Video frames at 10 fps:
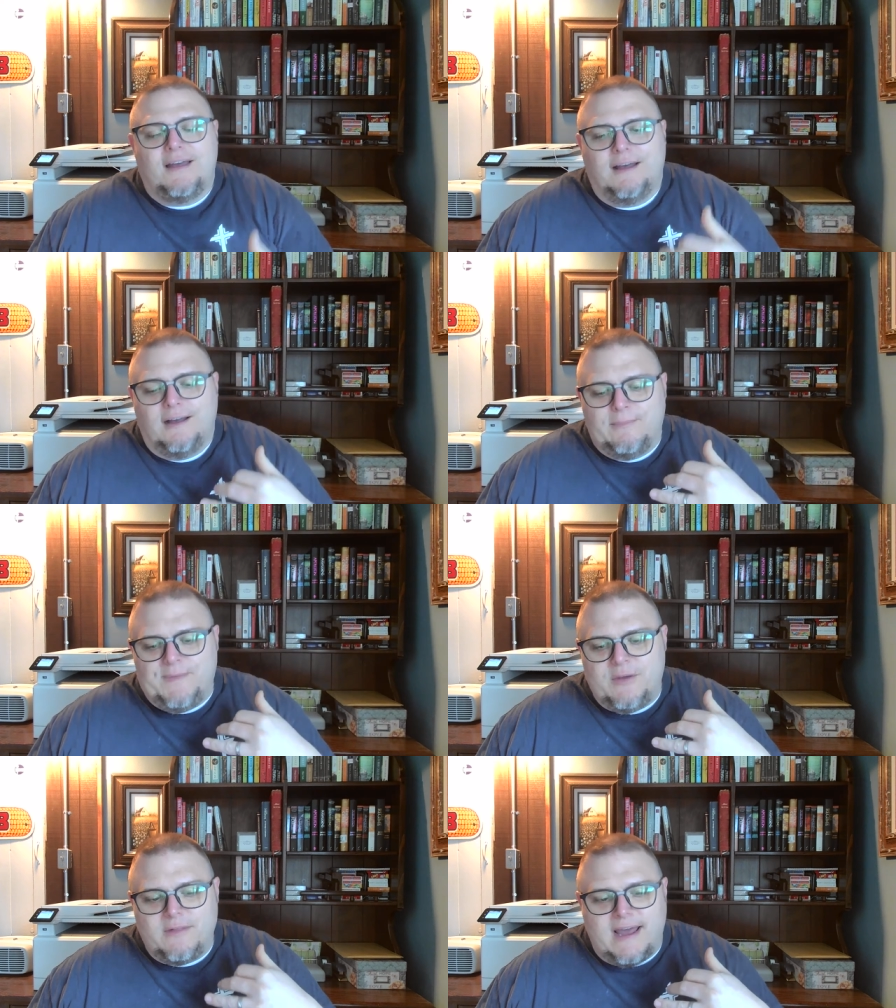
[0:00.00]
Um,
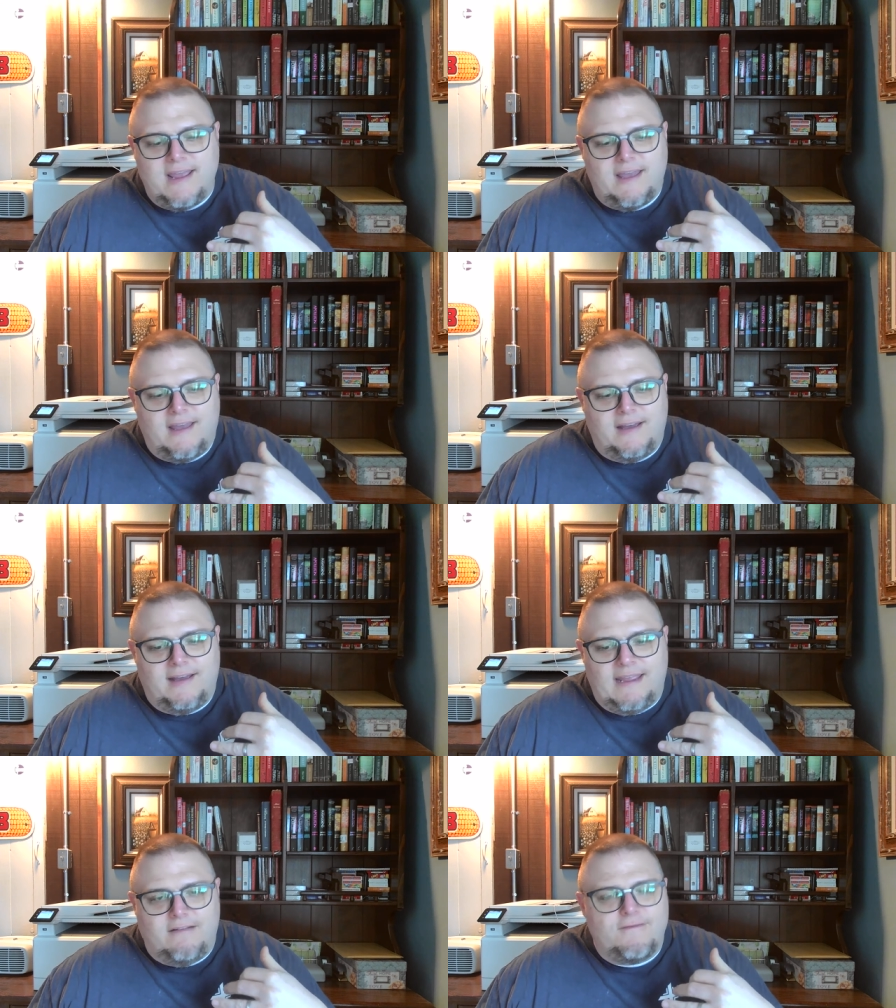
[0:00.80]
you let it uh,
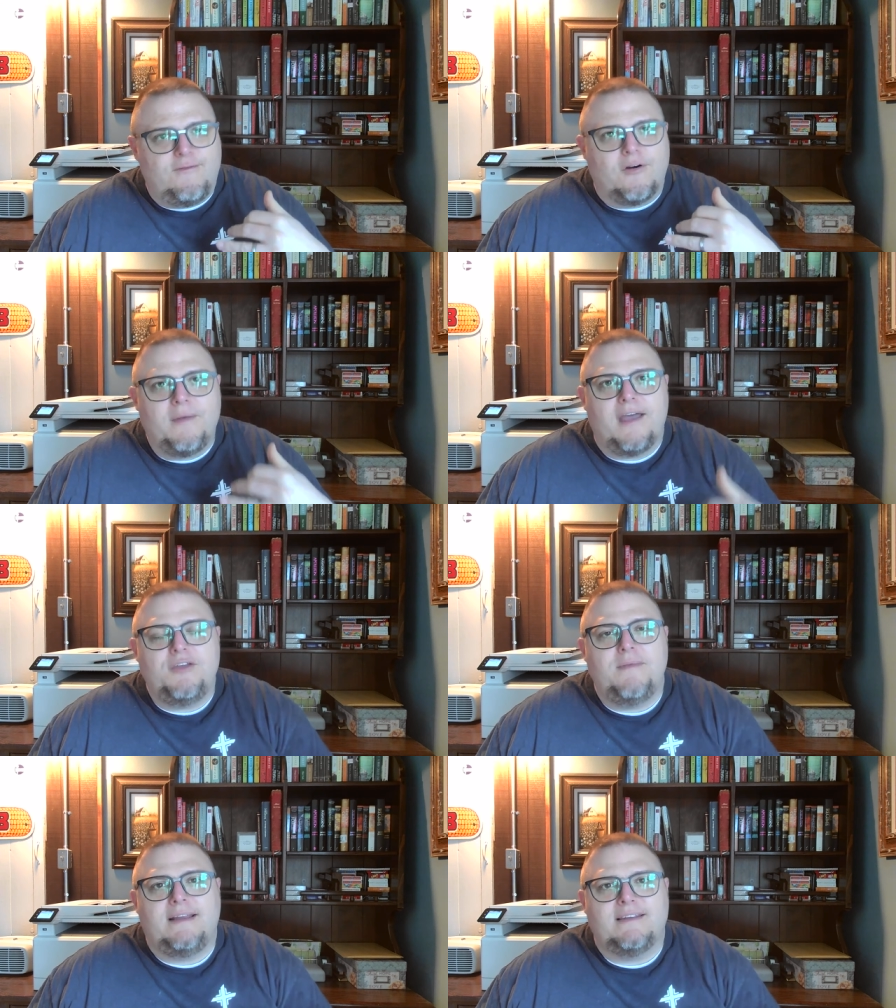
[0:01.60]
inform how you
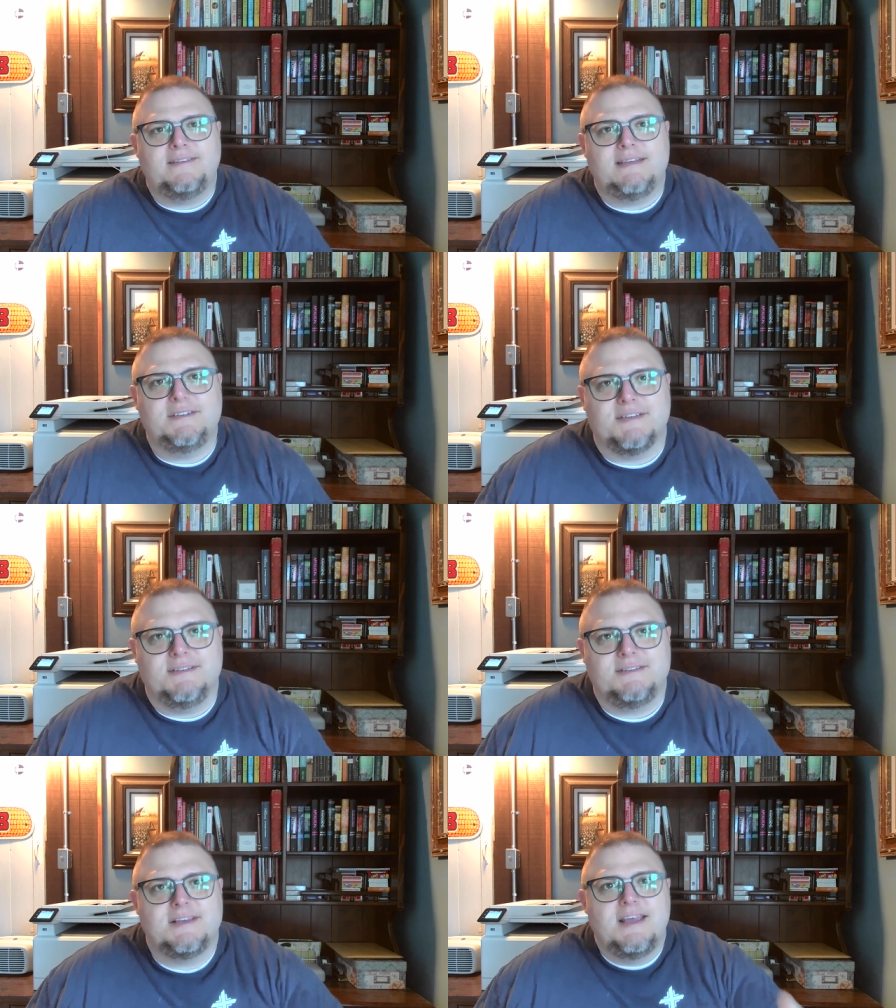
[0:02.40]
make
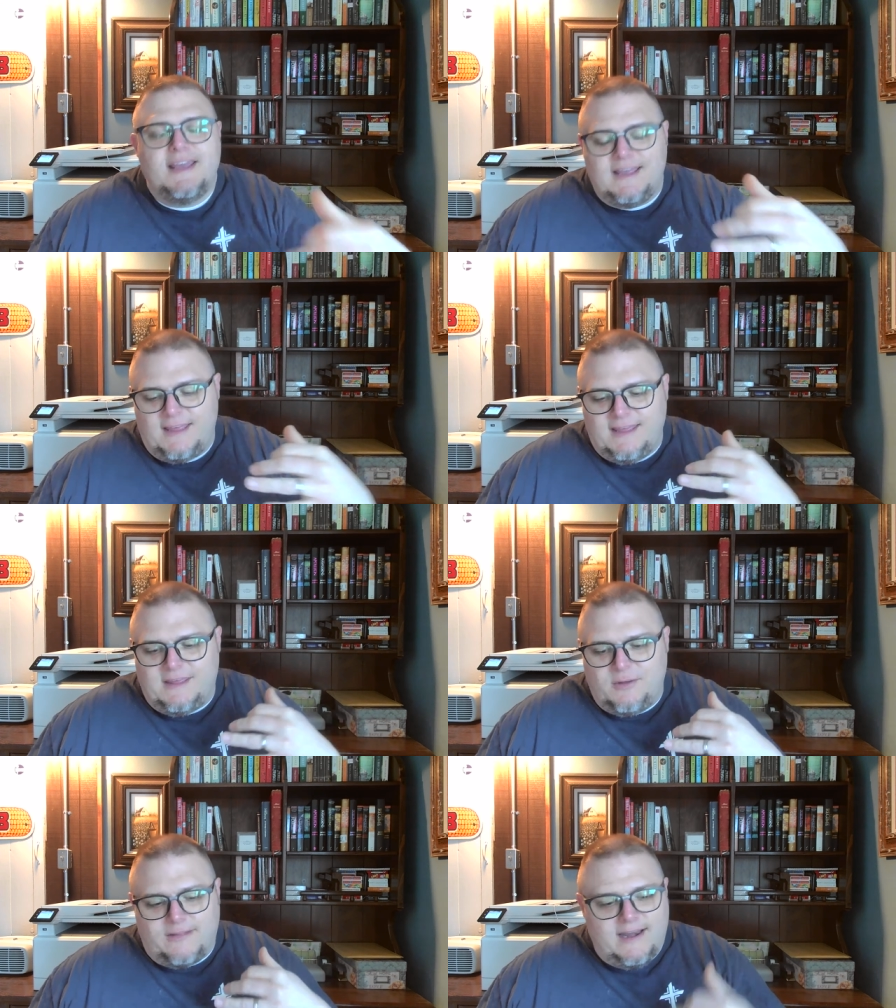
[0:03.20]
decisions. It, it,
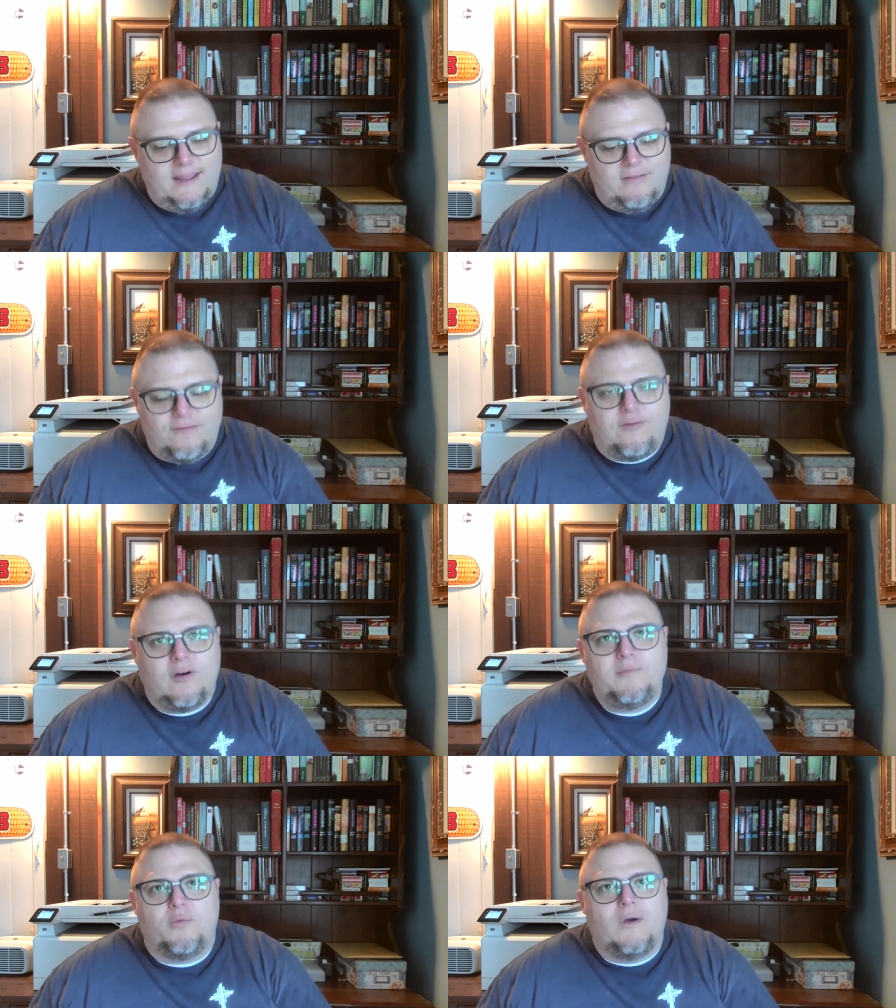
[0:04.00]
you let it
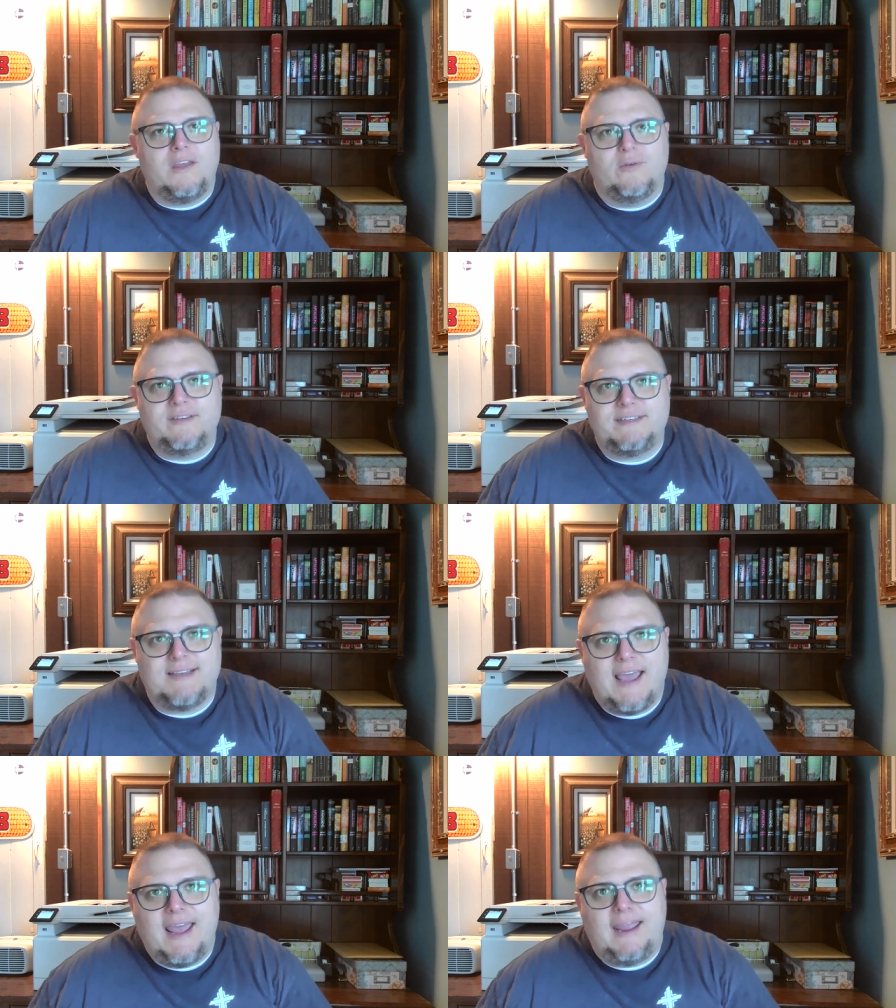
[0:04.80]
inform what you
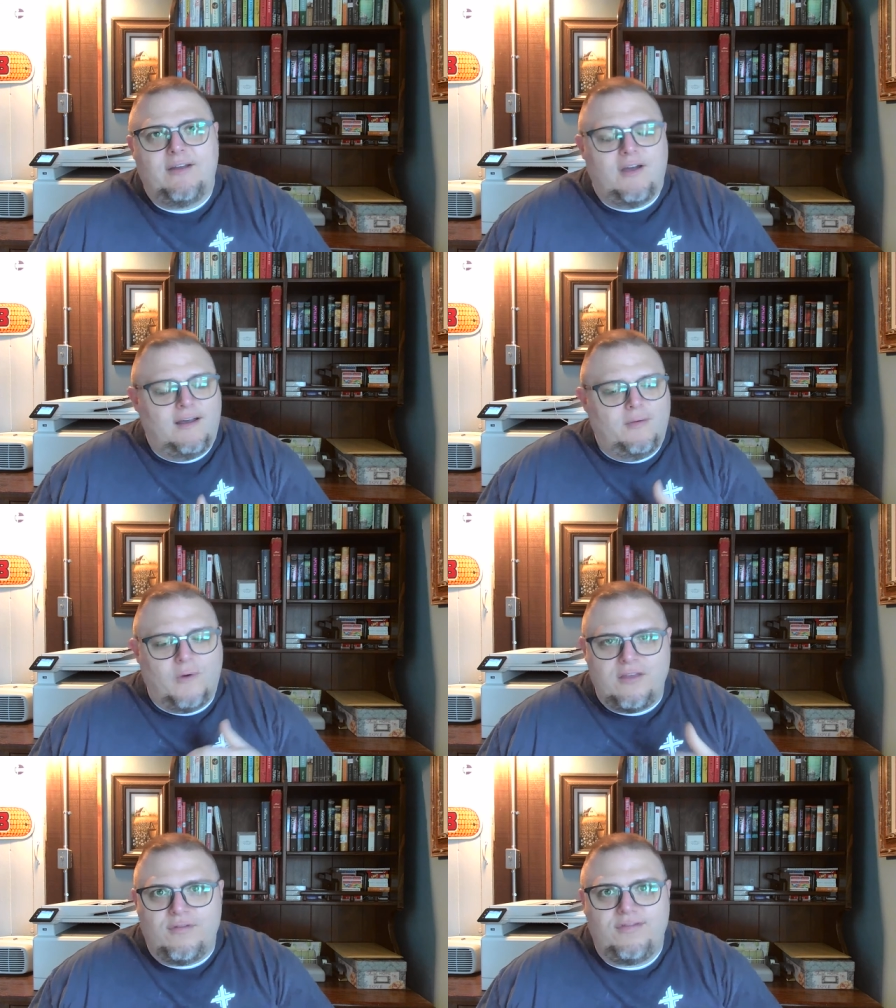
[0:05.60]
say, uh,
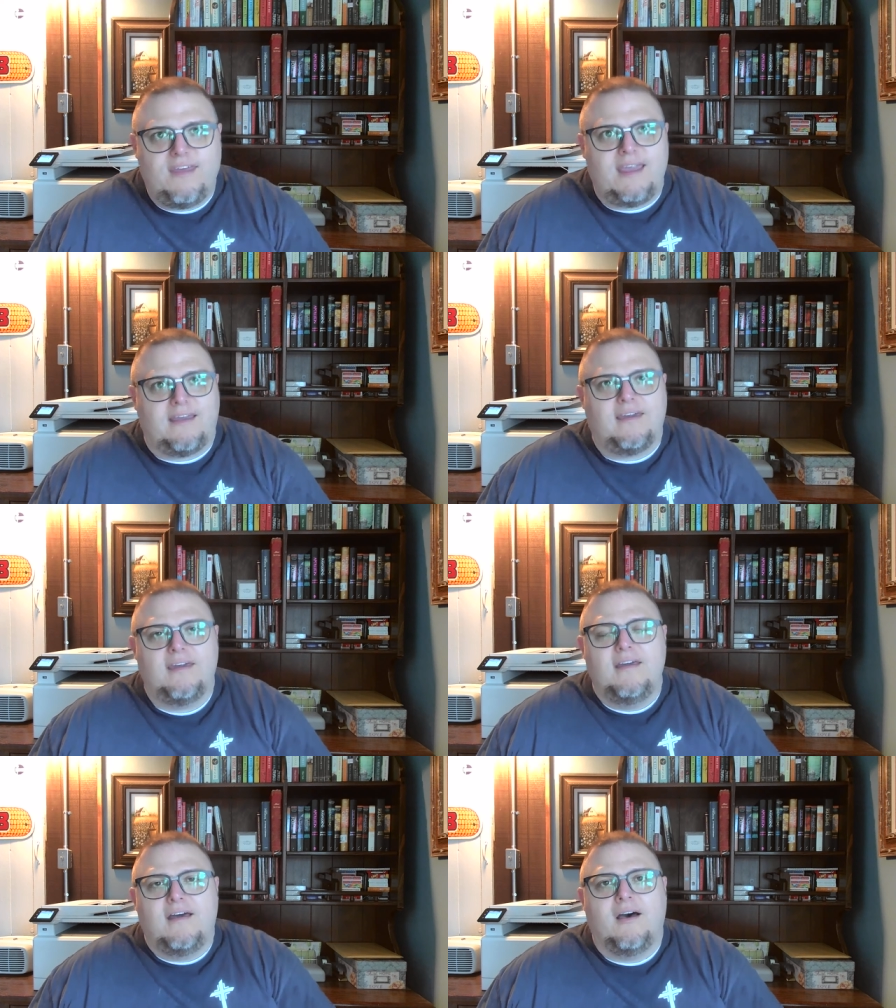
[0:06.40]
what you think,
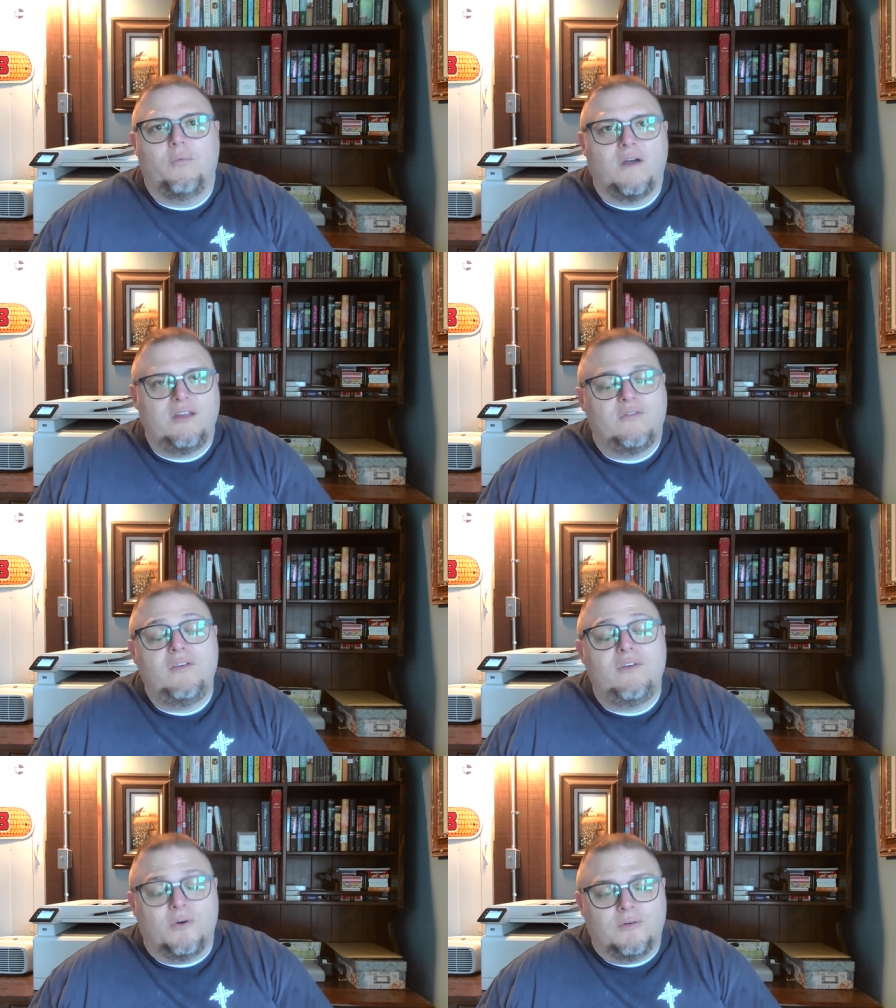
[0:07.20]
uh, what you
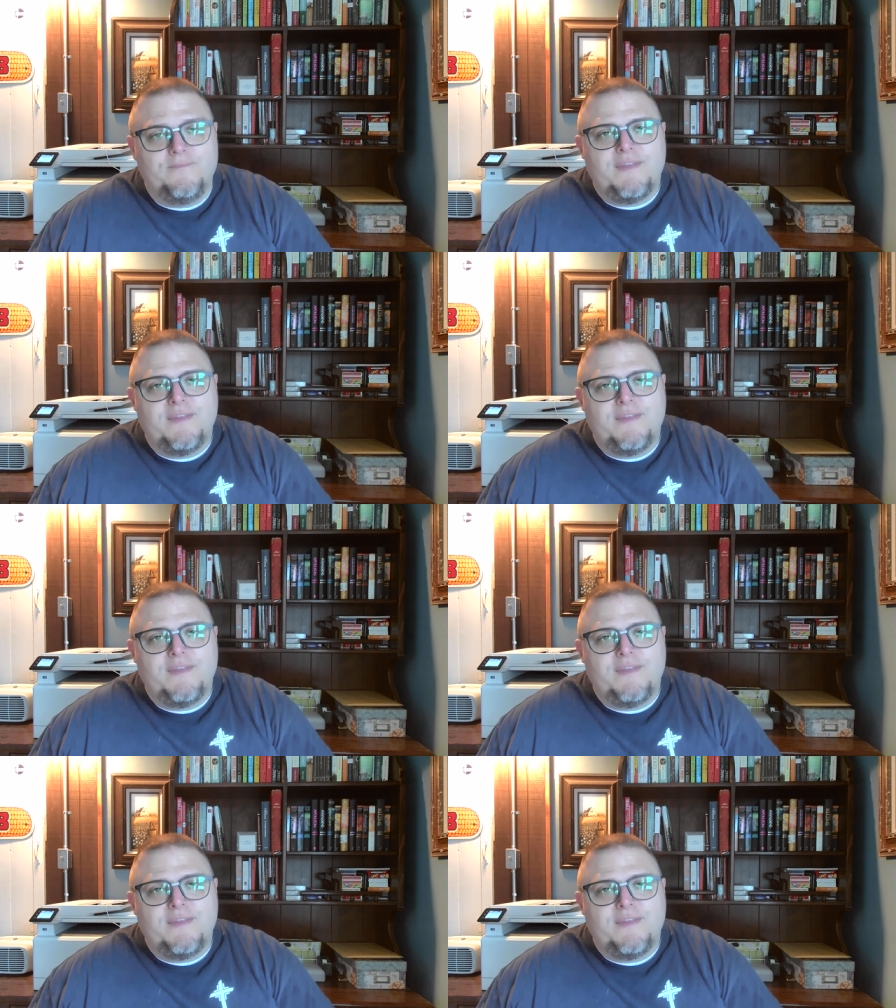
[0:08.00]
do.